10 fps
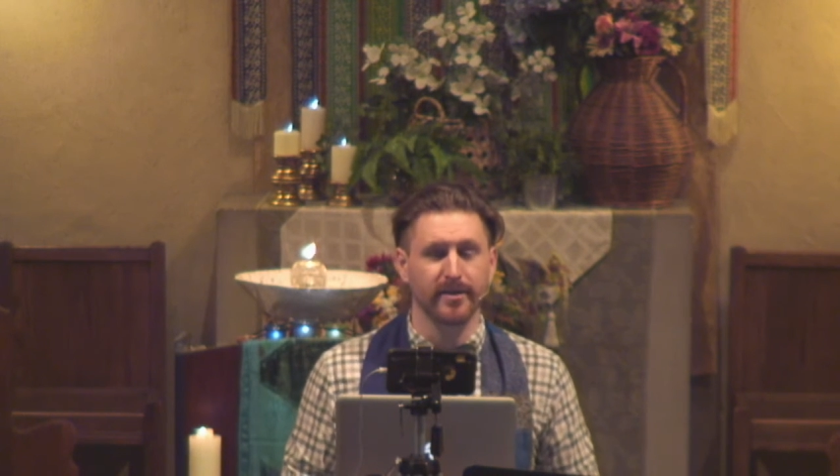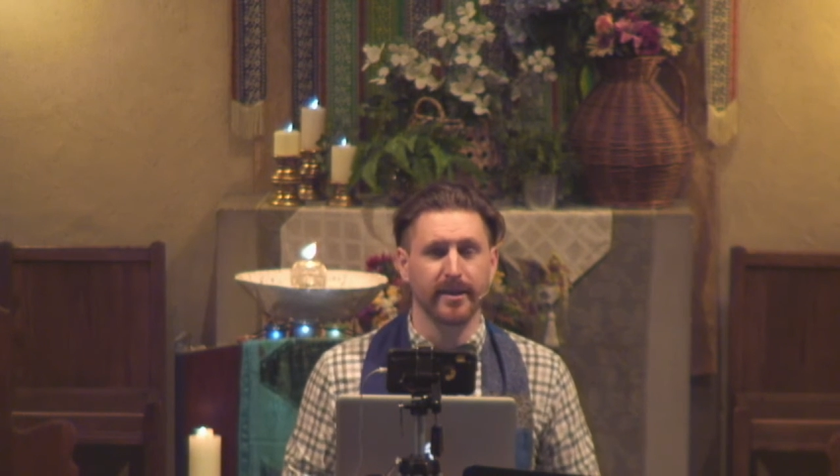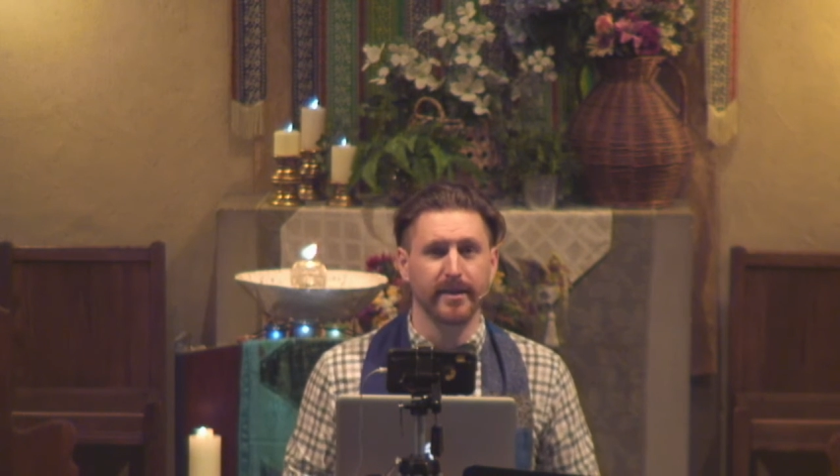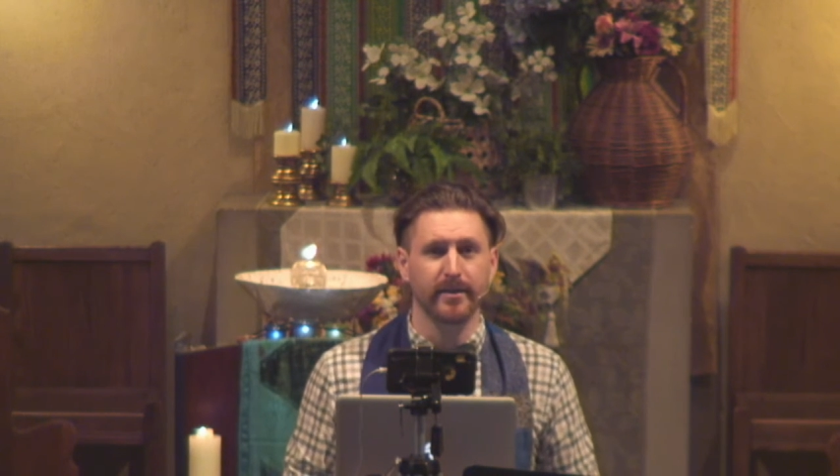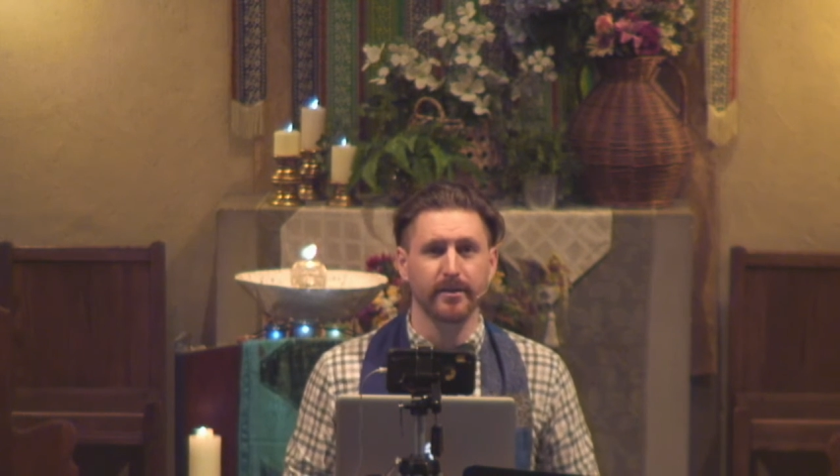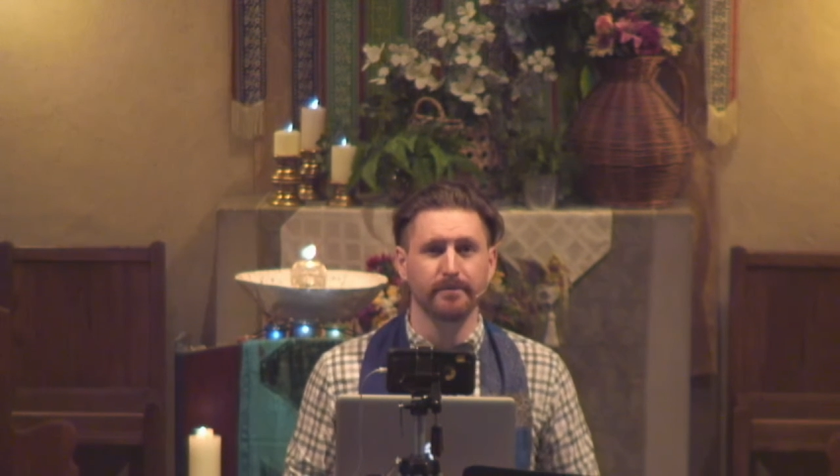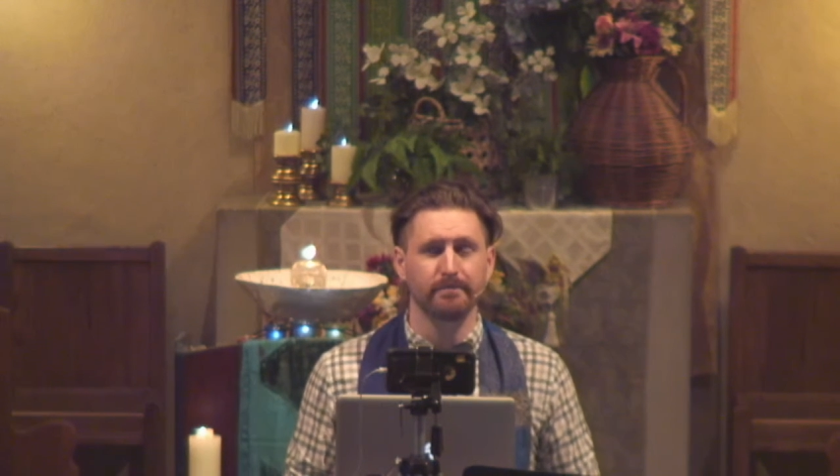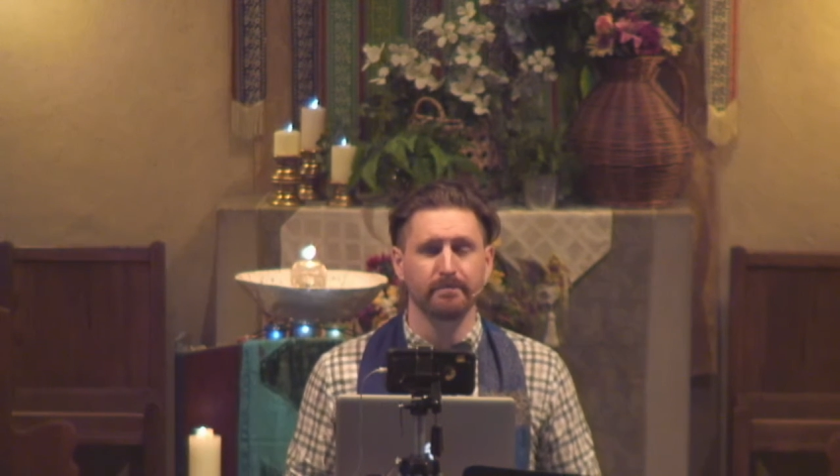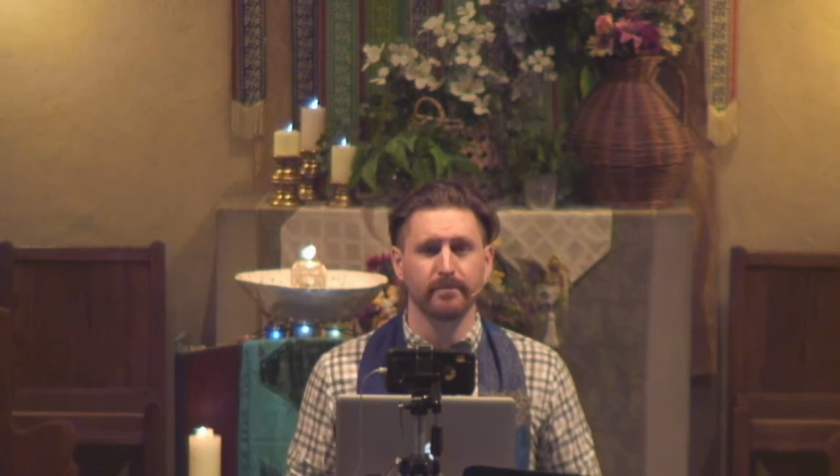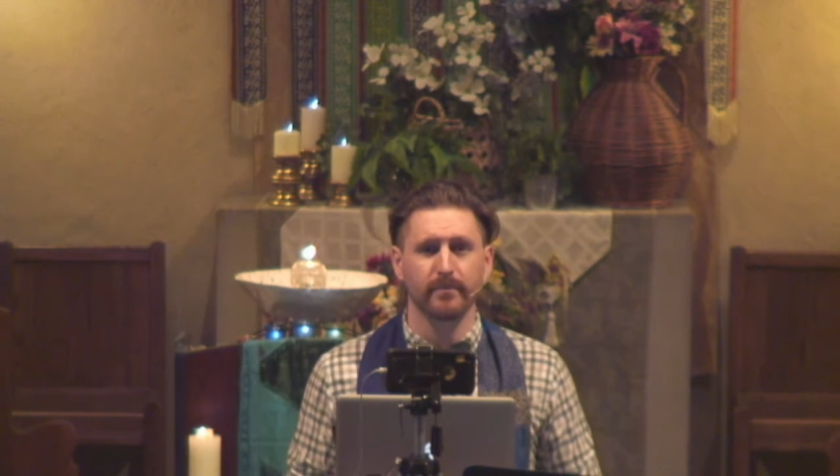like
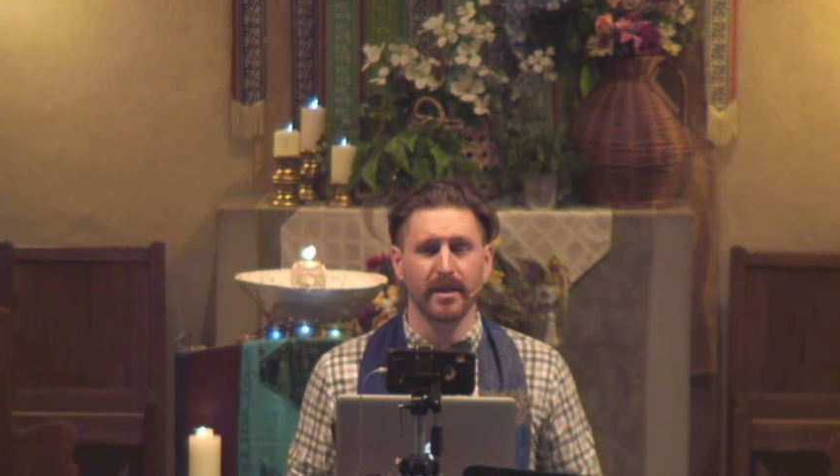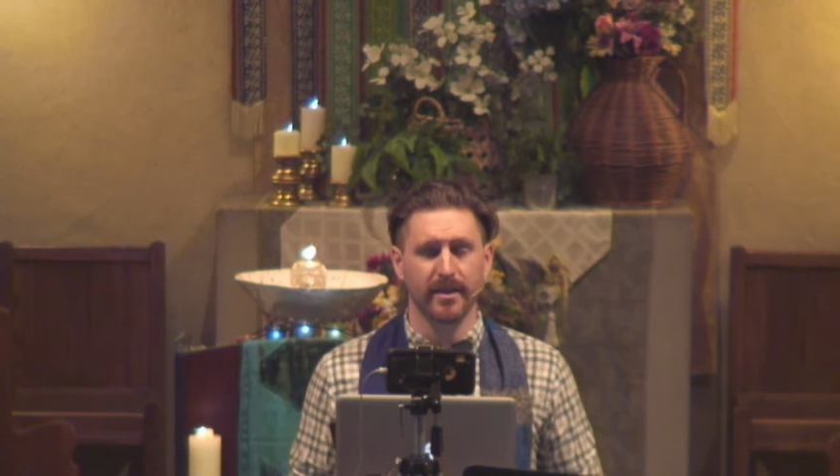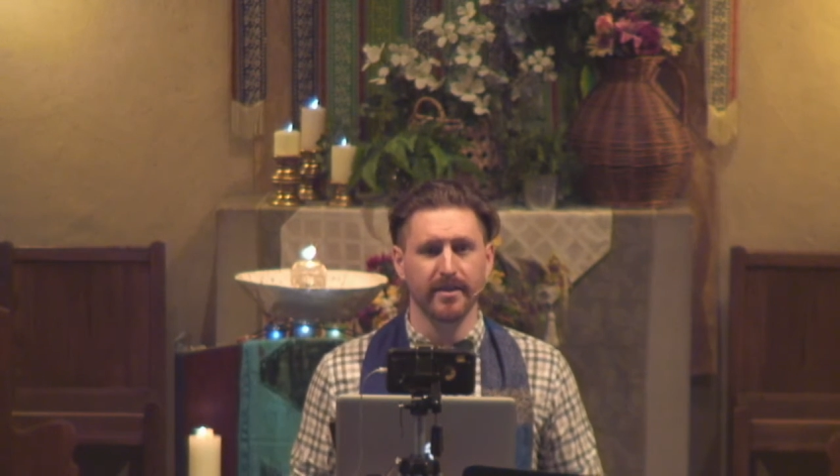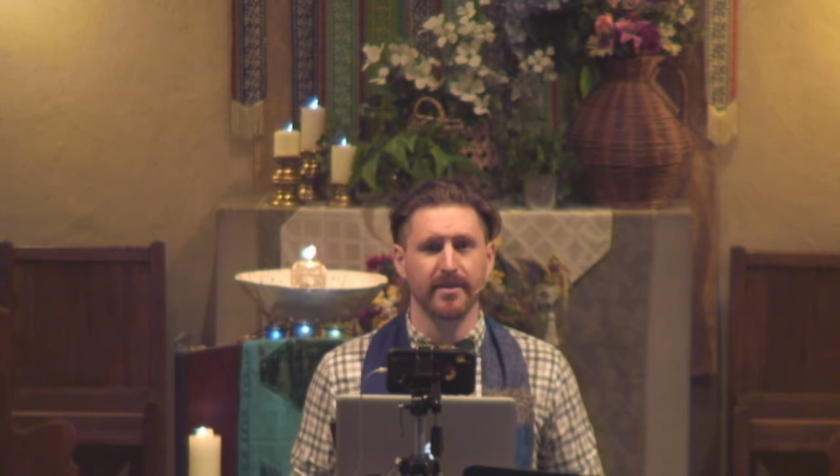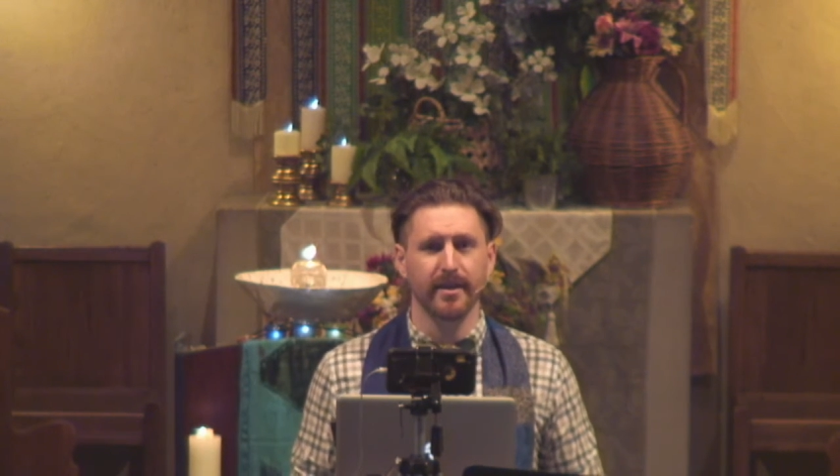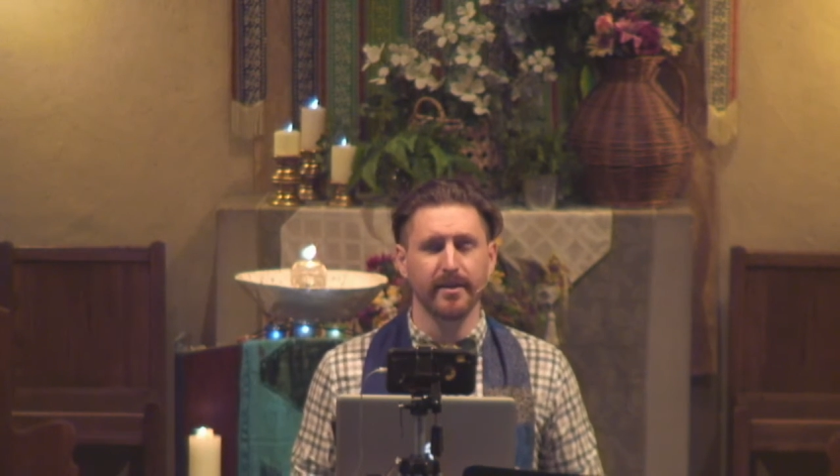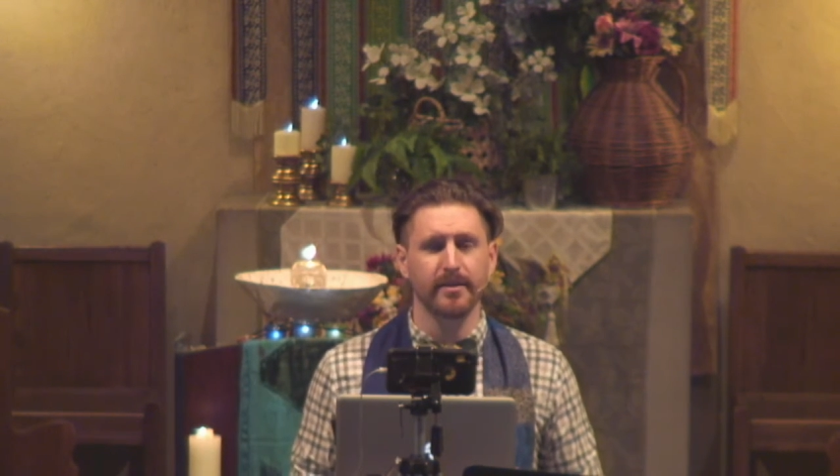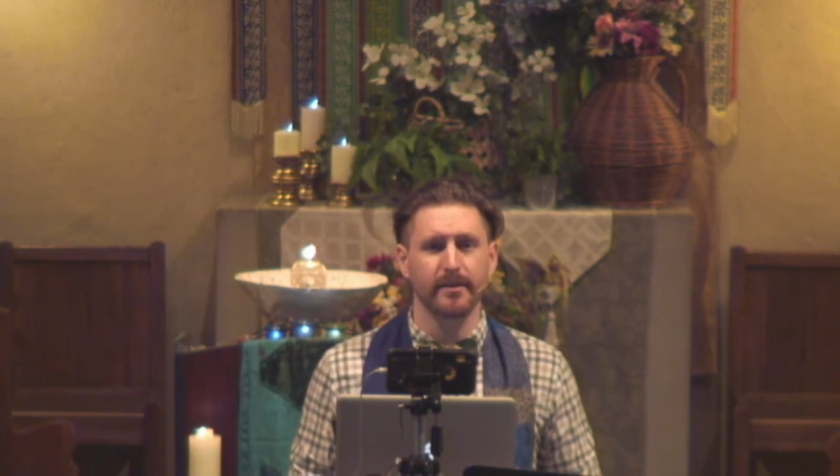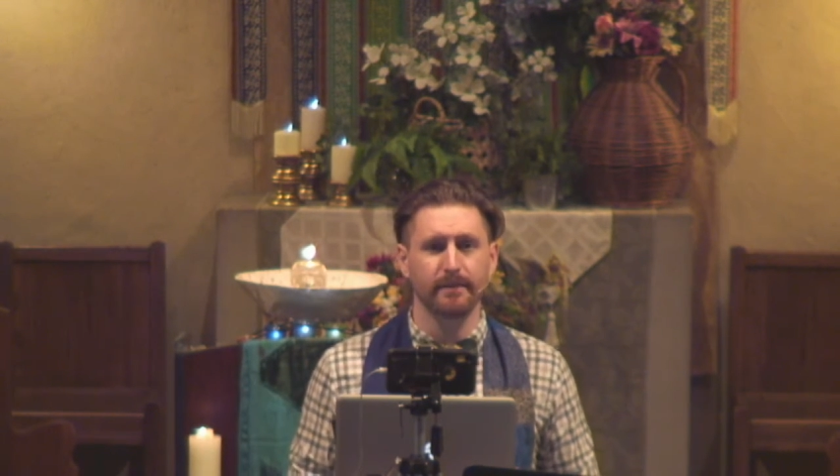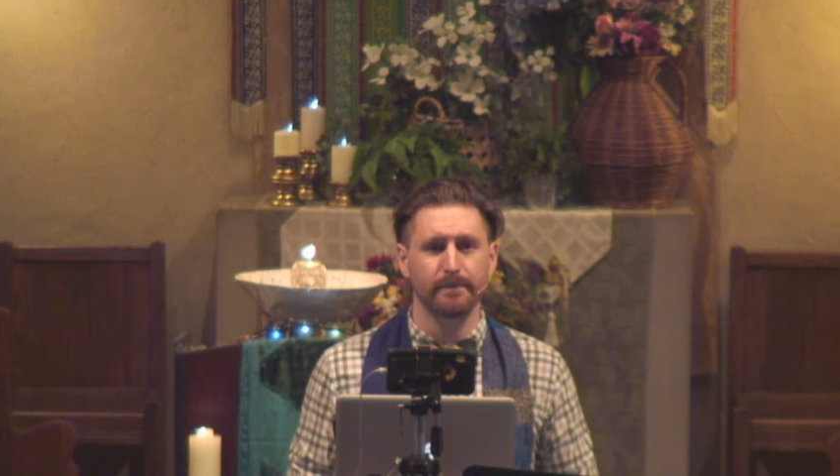in these days.